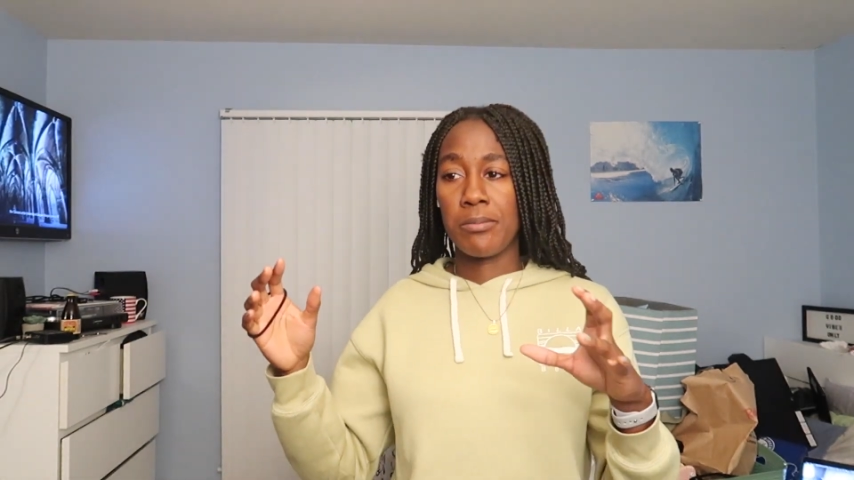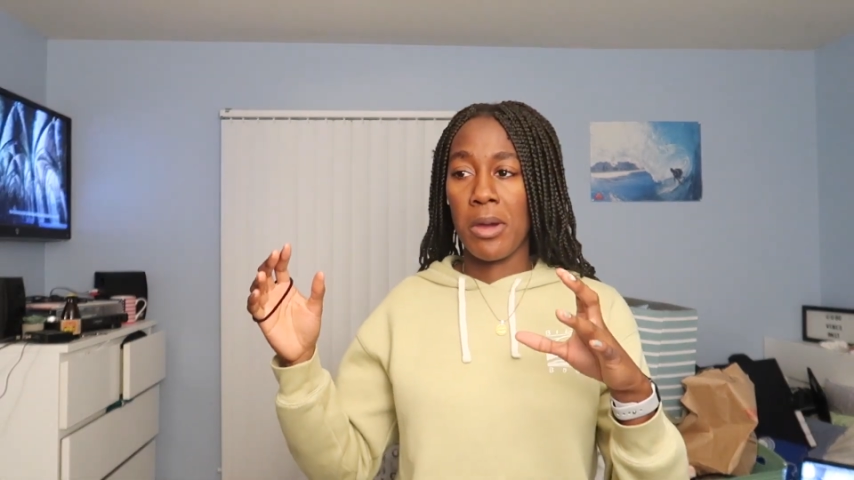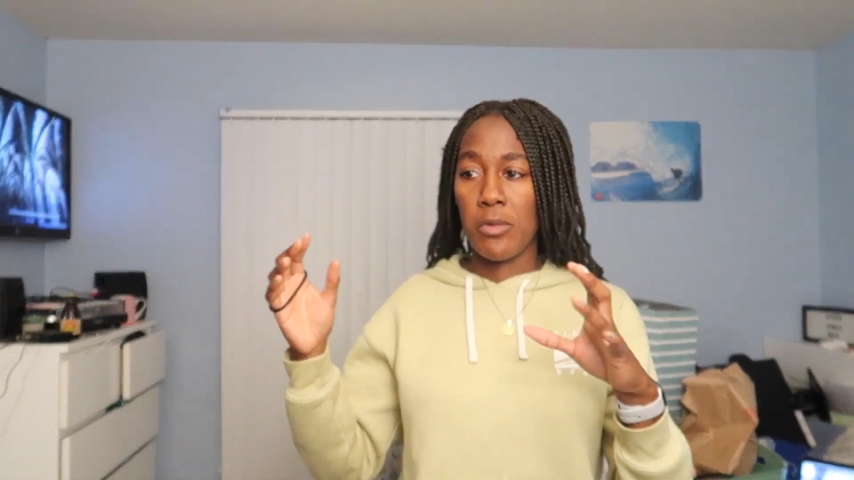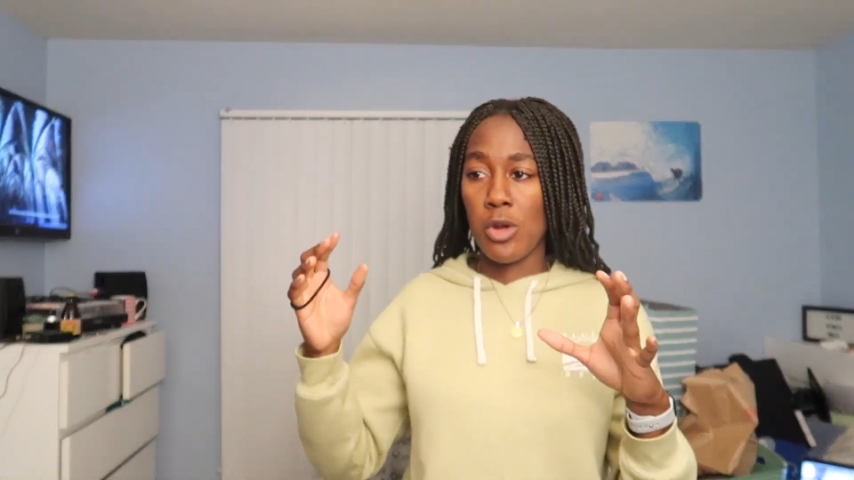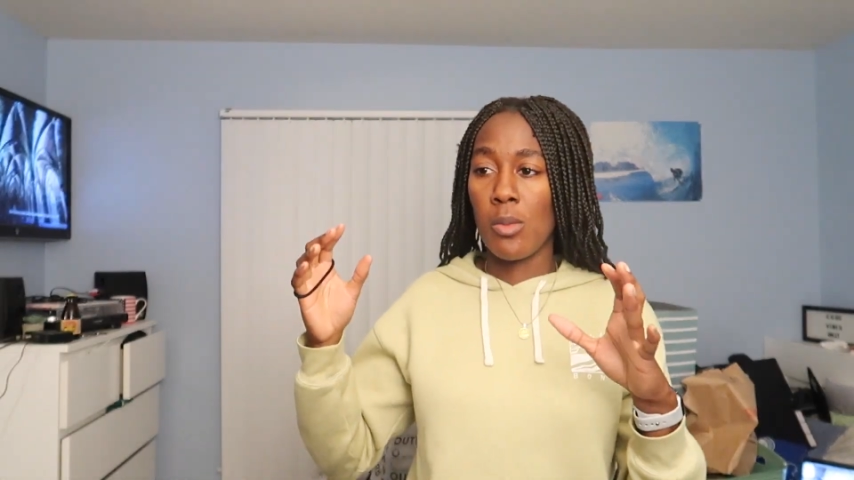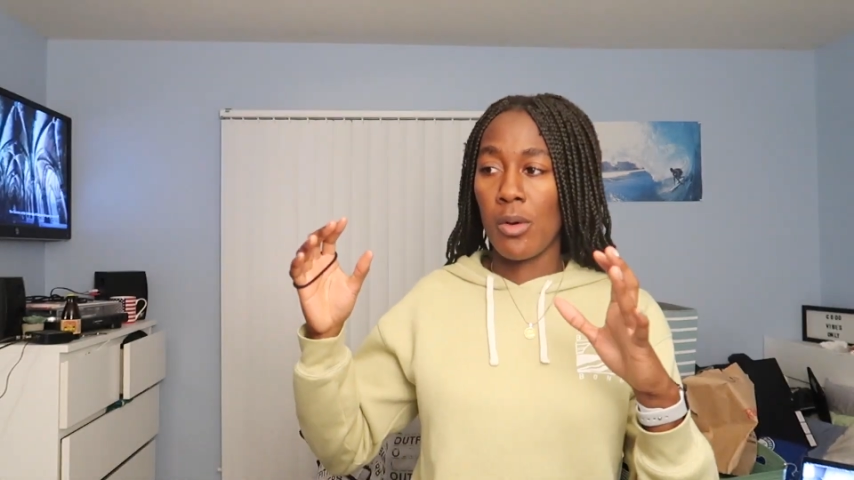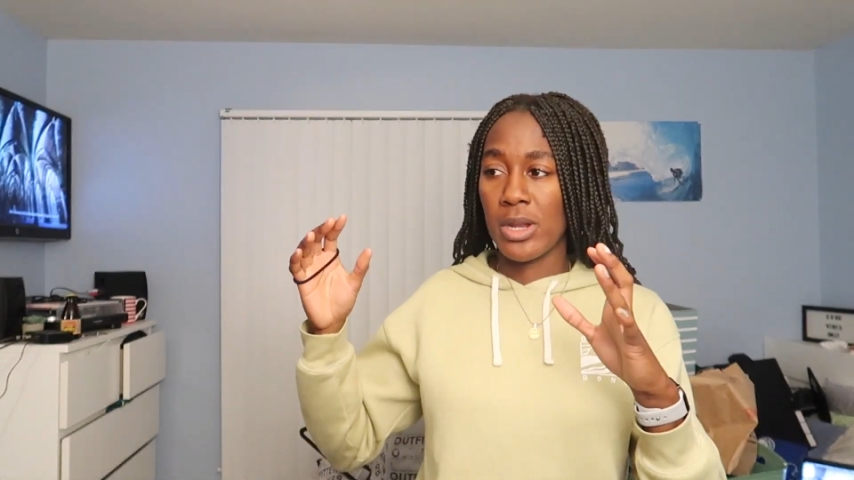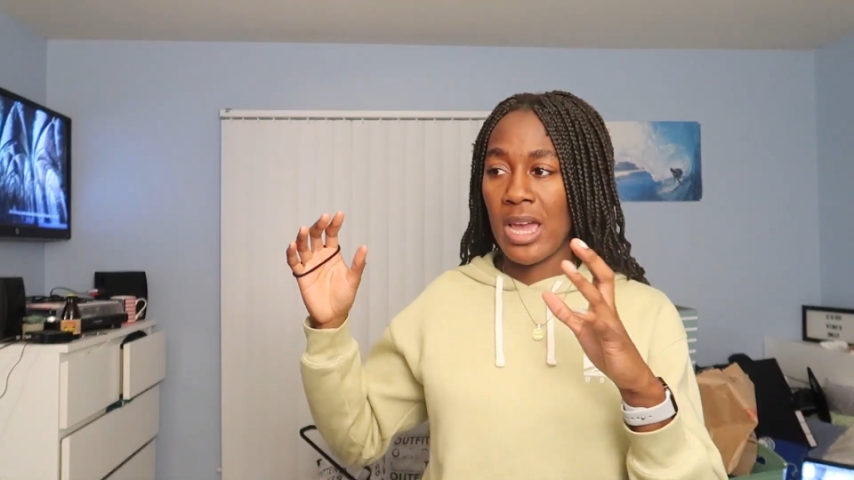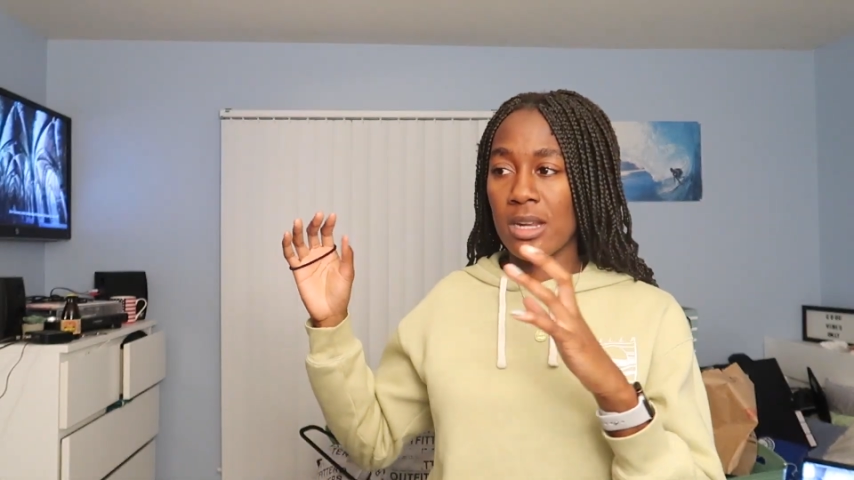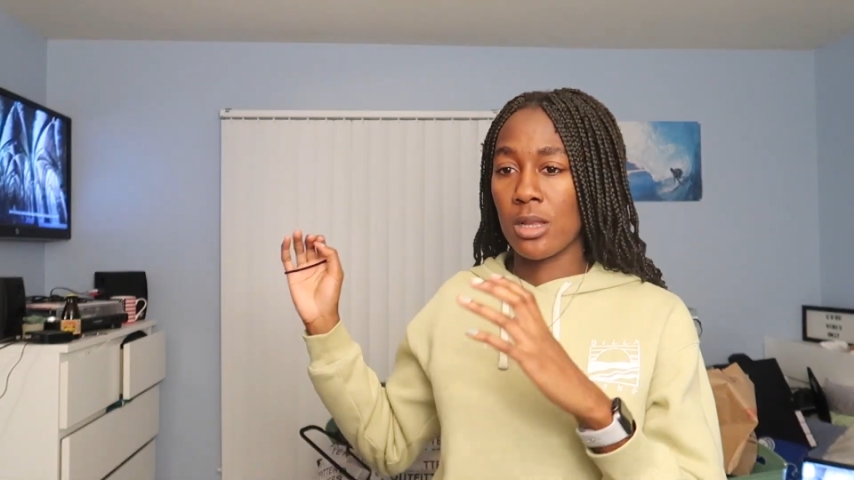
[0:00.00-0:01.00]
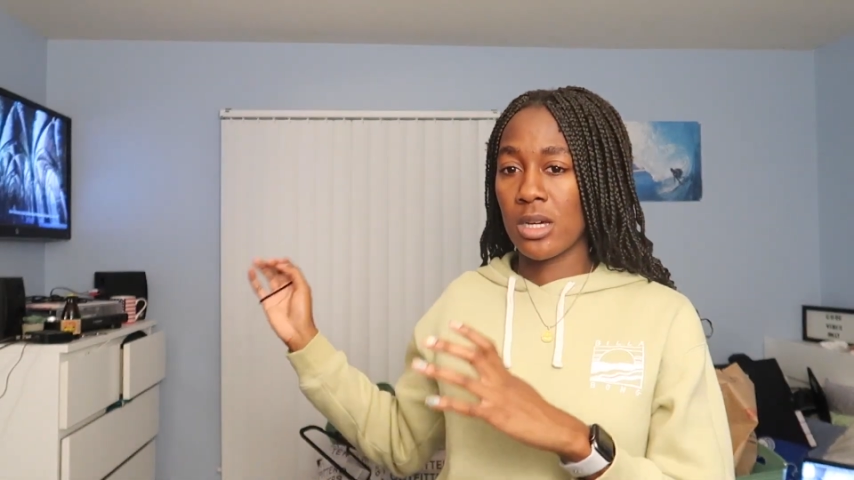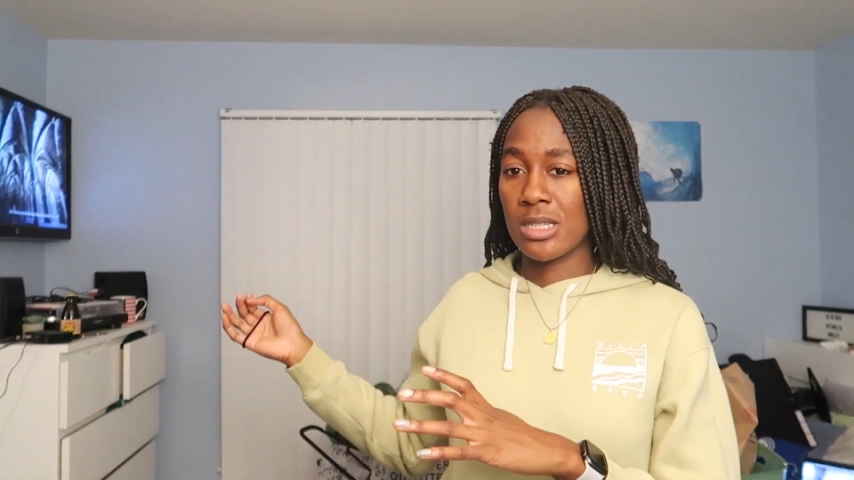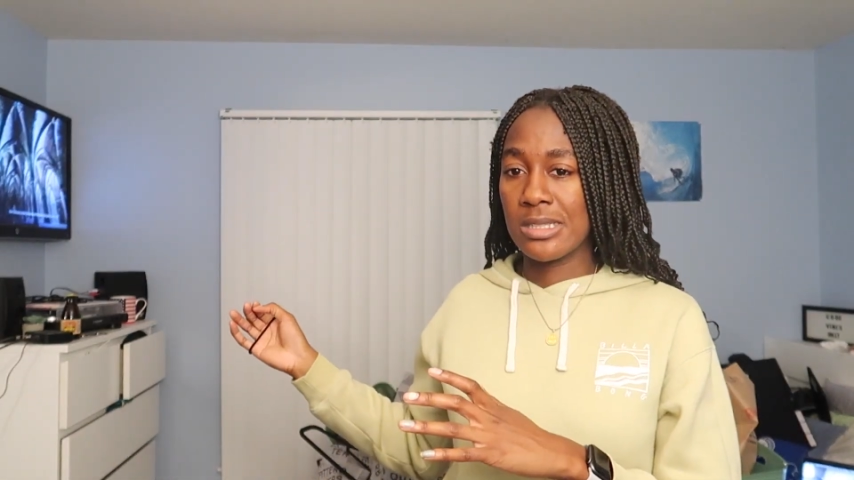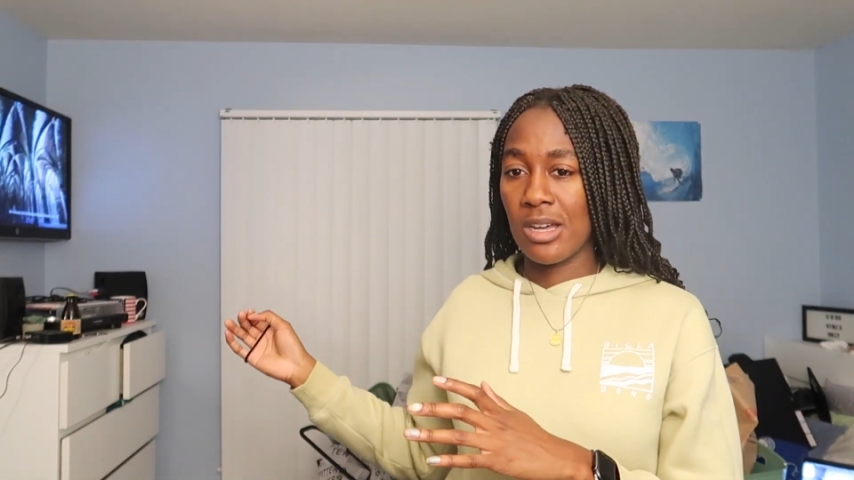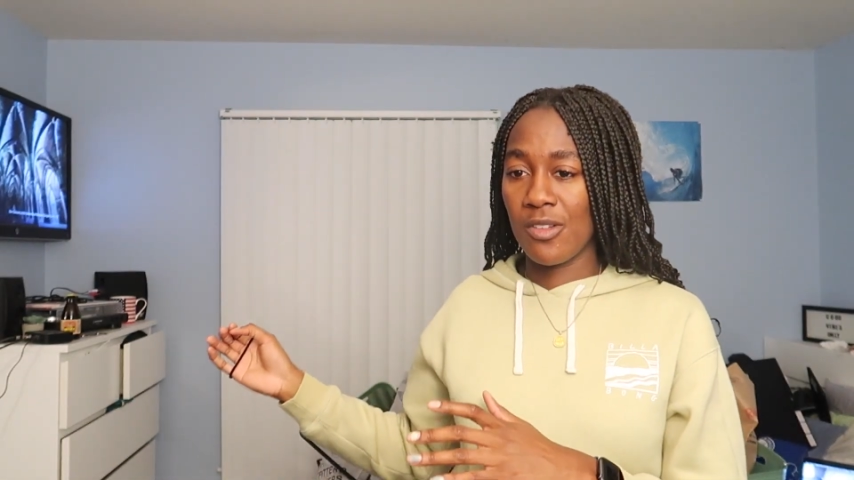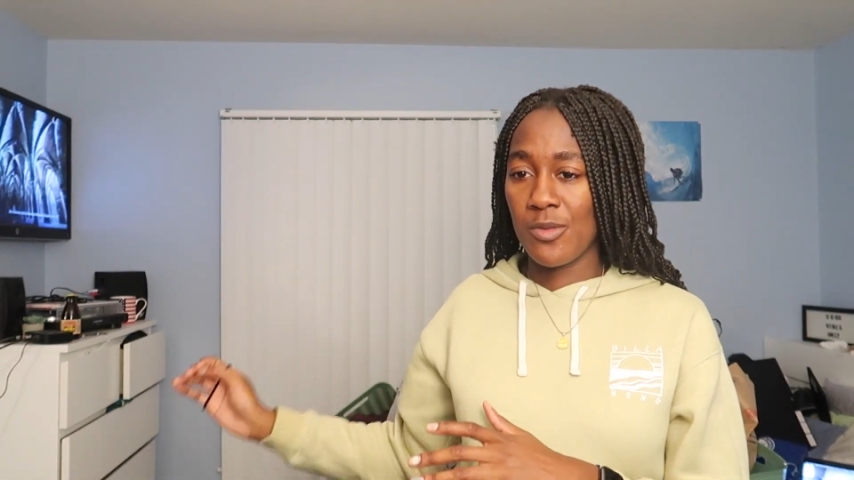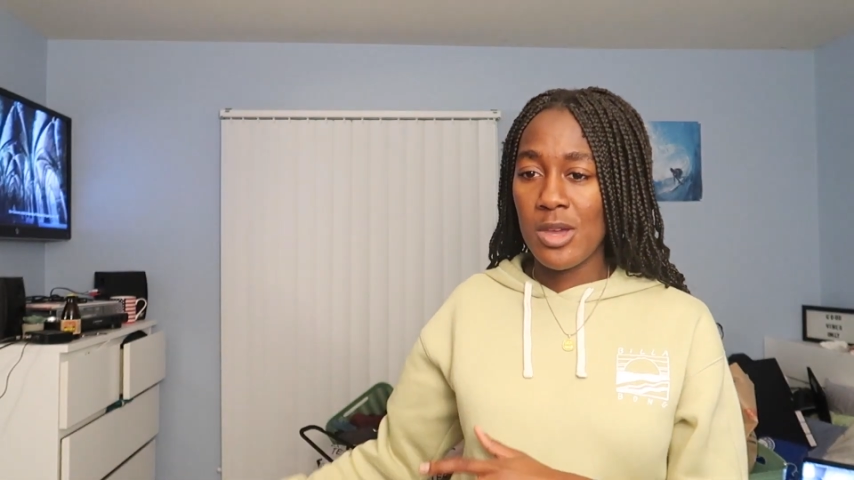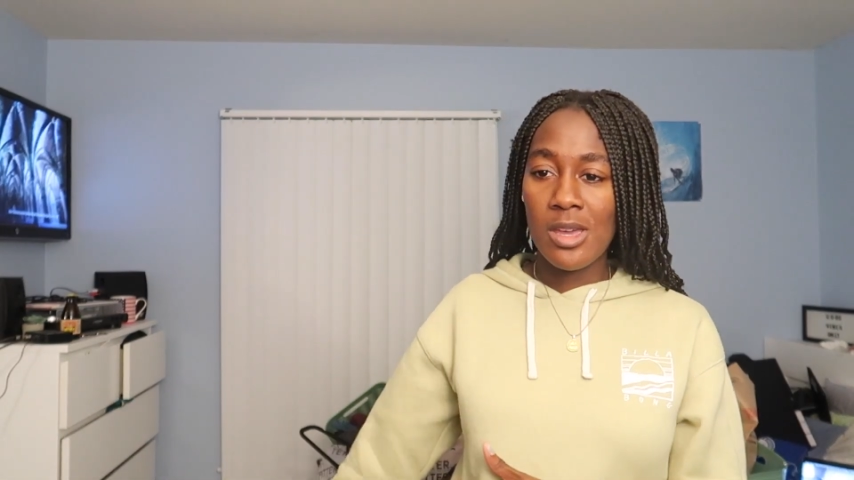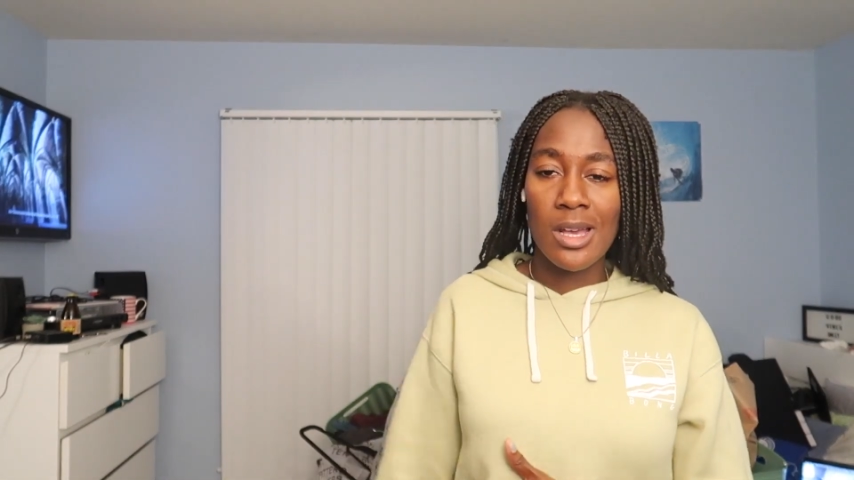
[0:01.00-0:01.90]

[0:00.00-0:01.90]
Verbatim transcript: my room already had a lot of stuff